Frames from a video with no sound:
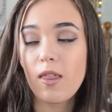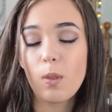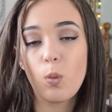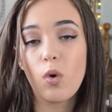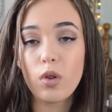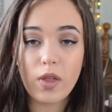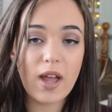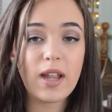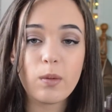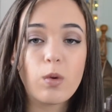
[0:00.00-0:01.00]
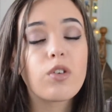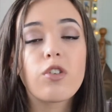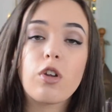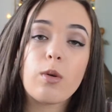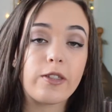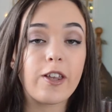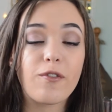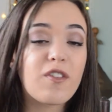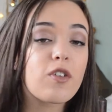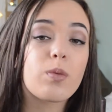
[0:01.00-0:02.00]
what they want to do is
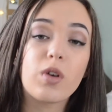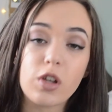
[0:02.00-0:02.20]
different to what